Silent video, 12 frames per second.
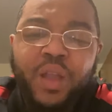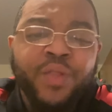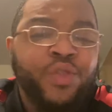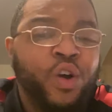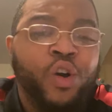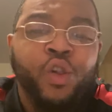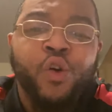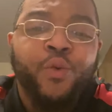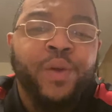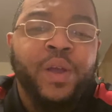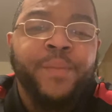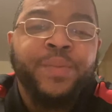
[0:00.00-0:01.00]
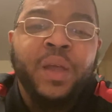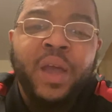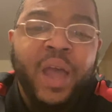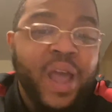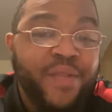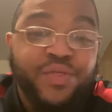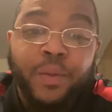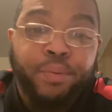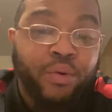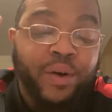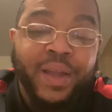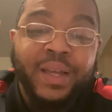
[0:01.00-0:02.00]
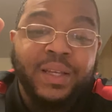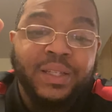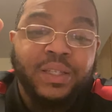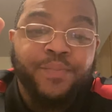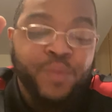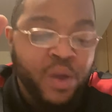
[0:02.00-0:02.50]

the glory and the praise.